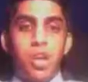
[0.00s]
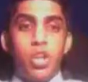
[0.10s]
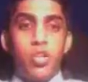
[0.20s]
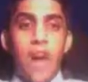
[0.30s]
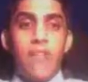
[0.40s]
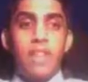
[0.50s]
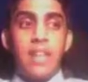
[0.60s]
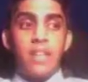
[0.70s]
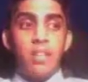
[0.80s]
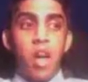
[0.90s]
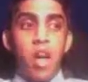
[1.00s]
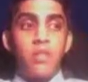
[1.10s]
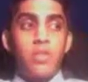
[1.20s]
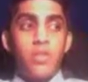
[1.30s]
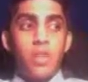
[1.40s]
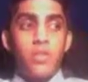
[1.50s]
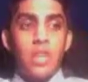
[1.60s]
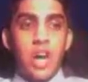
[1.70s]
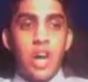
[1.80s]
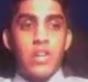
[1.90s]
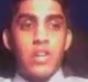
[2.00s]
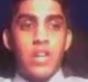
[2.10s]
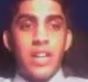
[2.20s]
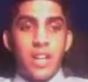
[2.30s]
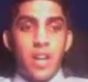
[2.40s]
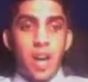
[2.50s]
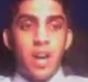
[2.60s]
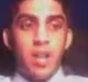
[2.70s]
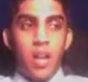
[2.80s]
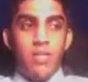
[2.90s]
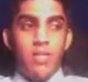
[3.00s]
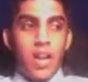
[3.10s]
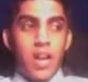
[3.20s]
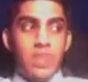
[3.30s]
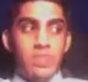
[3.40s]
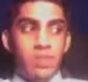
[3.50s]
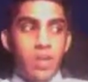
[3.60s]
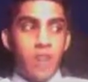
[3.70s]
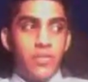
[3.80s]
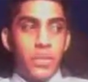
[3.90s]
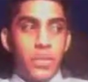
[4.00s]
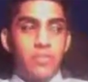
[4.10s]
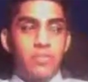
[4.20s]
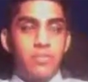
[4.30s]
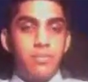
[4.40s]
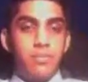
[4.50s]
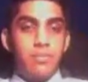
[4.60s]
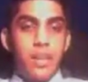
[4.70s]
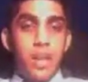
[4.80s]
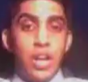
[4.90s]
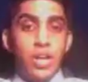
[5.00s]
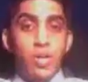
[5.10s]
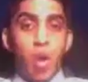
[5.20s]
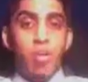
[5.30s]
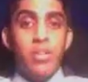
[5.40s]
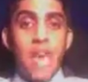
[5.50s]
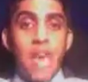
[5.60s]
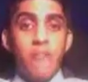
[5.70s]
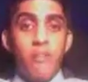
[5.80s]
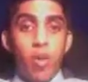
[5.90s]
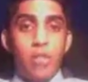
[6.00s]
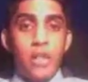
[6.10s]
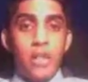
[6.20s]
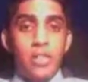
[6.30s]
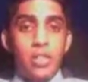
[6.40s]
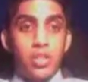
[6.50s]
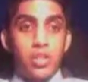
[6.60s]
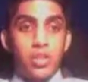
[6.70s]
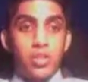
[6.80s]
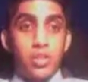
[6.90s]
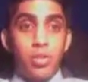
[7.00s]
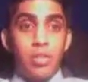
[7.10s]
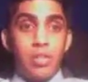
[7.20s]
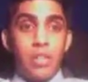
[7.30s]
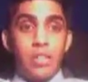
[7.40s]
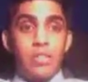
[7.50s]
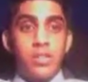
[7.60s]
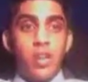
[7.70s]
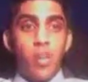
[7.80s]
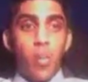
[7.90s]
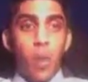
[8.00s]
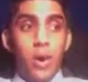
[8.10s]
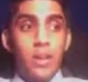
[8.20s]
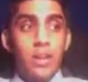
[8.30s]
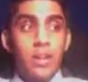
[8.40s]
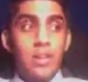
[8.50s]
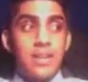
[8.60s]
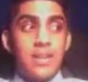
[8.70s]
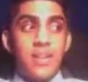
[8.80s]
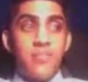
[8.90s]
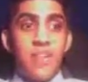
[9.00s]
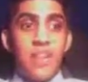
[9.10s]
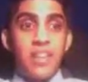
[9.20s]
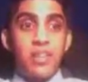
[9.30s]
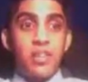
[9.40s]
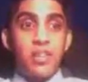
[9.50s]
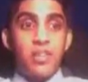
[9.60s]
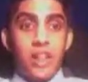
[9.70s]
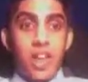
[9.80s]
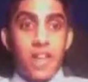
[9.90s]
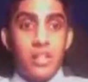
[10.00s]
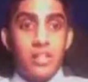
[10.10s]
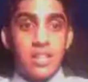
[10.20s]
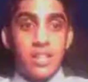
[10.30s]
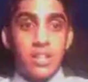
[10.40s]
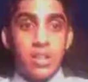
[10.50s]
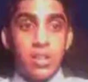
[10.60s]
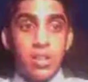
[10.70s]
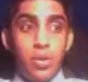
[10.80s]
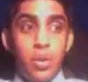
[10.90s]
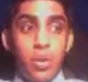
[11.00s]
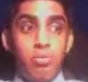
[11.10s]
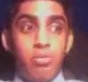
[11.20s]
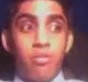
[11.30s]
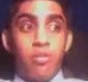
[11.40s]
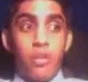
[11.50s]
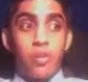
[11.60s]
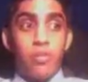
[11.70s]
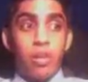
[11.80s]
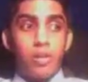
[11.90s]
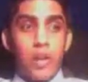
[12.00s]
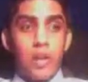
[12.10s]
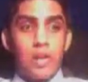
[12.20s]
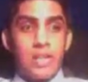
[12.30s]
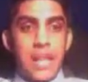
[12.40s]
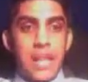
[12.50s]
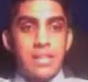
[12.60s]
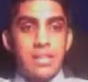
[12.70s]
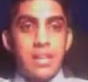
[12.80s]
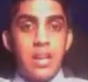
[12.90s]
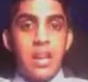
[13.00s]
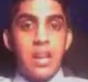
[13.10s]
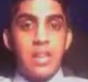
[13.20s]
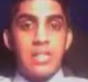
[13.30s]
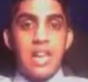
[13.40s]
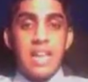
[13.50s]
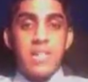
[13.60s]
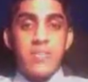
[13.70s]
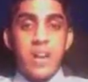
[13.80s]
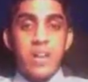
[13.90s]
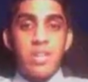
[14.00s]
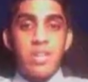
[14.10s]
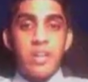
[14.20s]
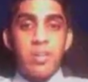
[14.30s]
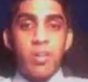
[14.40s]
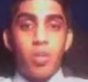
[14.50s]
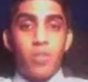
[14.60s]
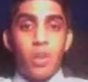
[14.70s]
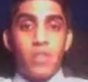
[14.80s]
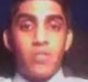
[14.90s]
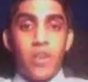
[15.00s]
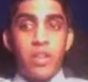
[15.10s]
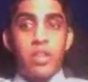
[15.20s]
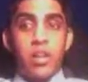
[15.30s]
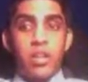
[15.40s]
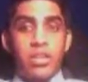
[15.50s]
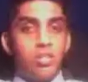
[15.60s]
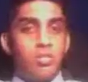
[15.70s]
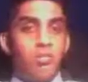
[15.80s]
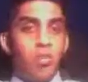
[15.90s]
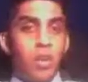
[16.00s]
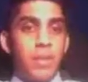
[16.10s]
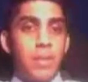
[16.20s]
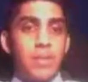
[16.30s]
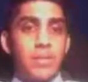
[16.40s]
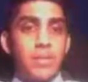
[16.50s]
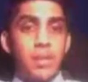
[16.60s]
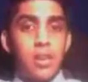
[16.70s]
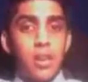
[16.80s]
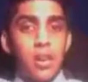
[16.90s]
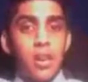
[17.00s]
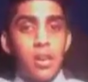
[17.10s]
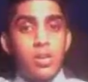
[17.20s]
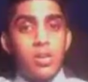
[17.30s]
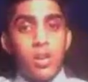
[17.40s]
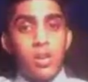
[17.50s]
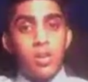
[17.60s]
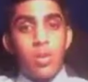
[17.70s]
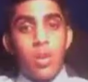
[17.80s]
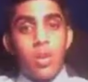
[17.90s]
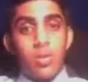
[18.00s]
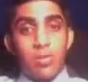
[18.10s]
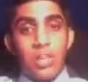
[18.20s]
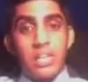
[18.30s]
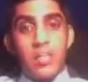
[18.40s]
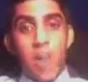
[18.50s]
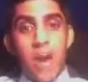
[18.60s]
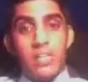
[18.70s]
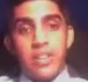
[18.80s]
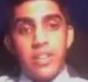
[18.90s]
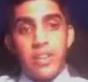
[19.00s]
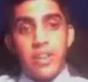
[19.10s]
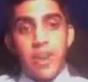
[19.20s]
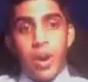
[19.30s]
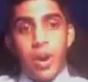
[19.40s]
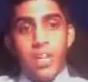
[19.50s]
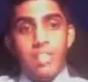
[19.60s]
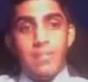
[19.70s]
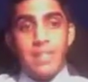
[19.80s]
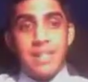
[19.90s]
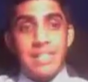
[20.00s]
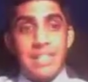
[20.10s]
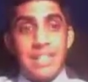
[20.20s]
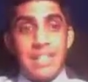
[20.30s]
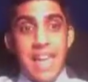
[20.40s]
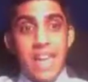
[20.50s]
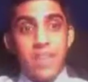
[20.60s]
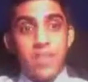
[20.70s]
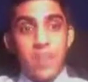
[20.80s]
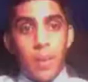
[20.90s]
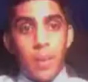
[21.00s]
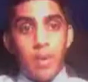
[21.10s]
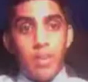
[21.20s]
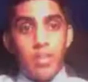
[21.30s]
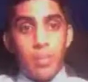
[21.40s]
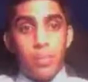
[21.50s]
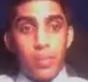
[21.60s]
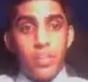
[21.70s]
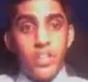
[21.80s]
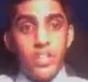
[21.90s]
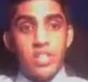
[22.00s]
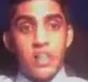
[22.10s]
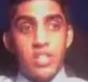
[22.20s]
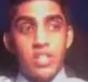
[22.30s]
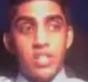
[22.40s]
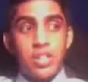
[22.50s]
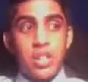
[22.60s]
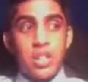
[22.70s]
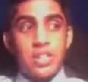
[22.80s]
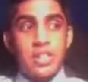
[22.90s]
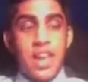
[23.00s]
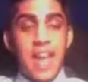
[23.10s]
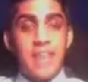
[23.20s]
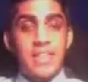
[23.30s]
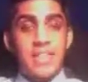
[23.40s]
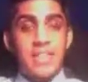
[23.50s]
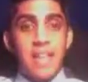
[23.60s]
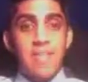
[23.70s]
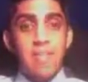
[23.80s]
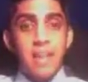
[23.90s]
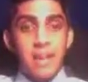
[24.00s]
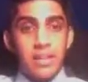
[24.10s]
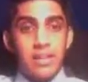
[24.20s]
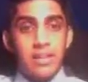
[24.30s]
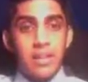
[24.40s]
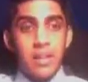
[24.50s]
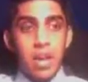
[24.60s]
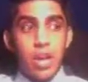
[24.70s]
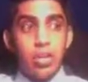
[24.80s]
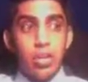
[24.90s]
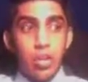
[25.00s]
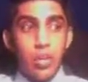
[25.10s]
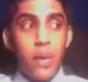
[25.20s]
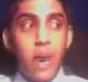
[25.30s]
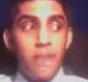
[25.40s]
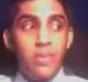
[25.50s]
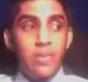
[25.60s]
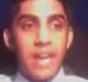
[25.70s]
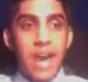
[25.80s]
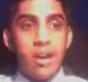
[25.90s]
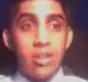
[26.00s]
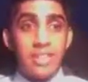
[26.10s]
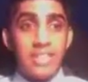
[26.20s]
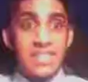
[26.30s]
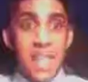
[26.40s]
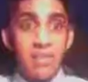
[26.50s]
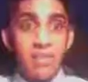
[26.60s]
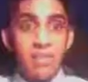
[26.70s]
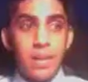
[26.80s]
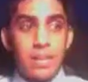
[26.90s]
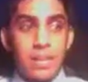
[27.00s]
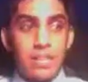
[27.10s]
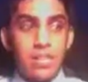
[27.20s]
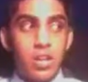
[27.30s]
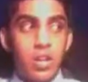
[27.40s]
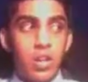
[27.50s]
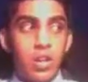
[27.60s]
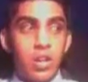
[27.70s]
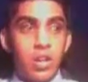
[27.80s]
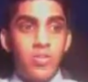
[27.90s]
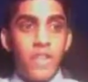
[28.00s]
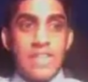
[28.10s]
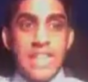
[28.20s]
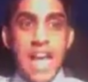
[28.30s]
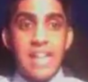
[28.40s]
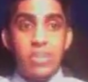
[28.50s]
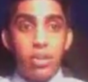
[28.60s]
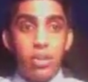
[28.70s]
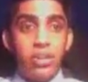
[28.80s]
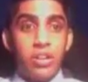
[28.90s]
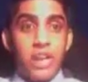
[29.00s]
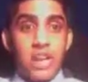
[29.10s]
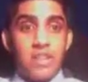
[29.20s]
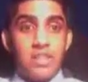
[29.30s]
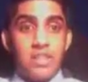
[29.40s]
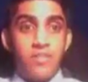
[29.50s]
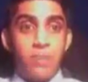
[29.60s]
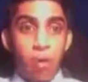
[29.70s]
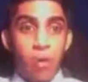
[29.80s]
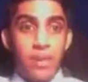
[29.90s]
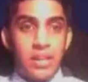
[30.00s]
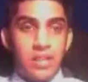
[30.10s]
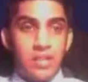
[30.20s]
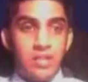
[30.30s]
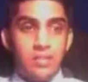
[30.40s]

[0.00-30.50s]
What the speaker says: You have a lot of stuff to cover and not a lot of time to cover it. You only have 4 minutes to do two things. One, defend your case, and two, refute your opponent's case. And it sounds very simple, but it's very hard to do in 4 minutes. So the reason why this is very hard is because the negative debater in the previous speech is going to have 7 minutes. So you have to counter 7 minutes of attacks on your case in 4 minutes.